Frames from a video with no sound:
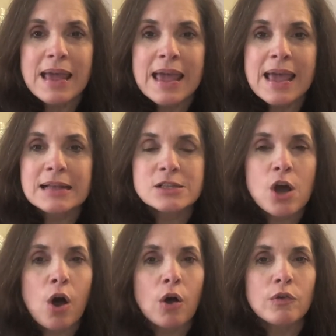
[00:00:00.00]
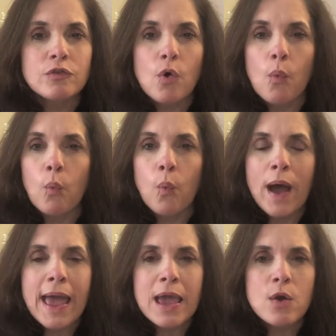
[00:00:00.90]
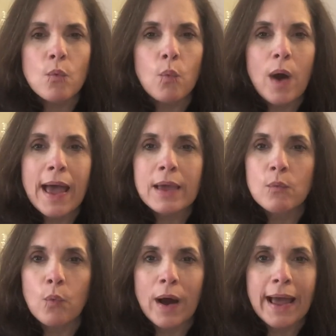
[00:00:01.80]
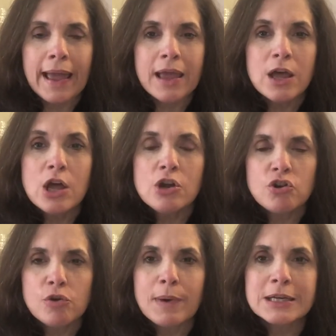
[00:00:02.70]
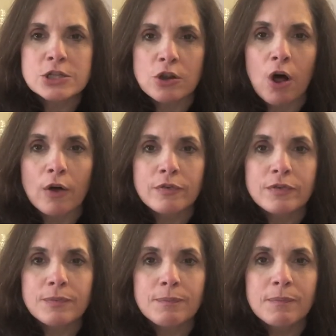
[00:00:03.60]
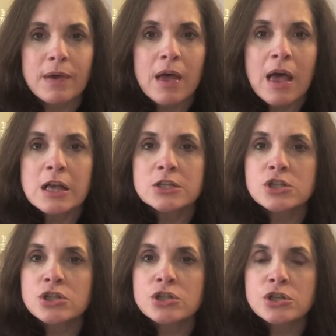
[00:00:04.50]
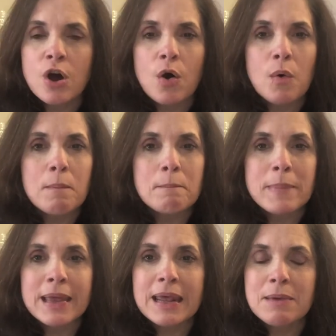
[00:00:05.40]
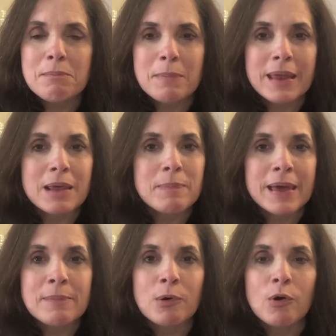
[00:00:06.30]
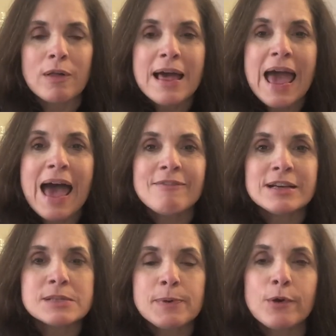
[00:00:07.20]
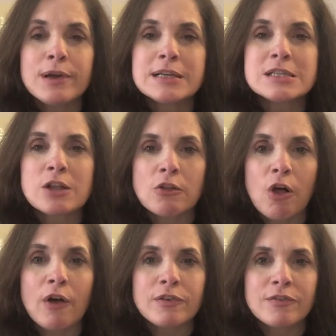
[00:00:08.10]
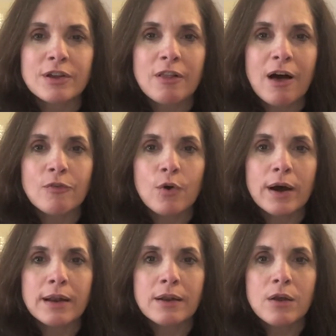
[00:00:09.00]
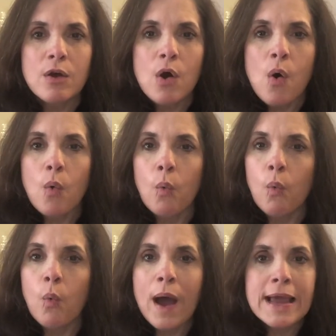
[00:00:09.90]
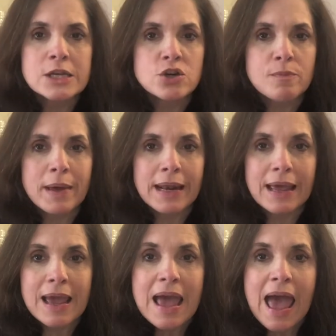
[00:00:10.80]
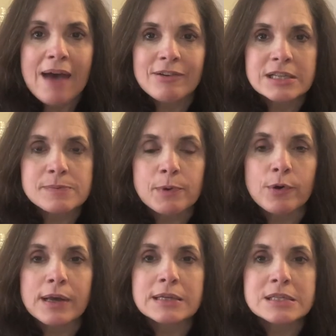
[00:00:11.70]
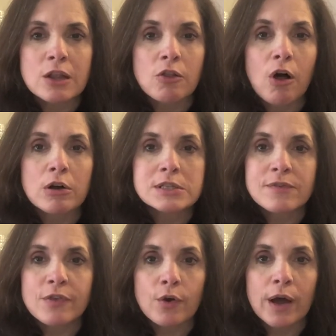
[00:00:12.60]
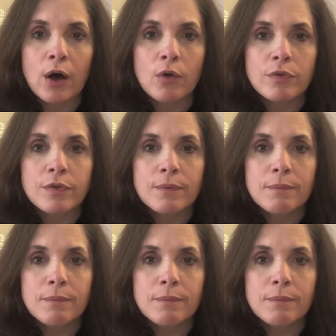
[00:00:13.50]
It's caused way too much loss. So many people have experienced the loss of a loved one. Way too many have experienced the loss of their health.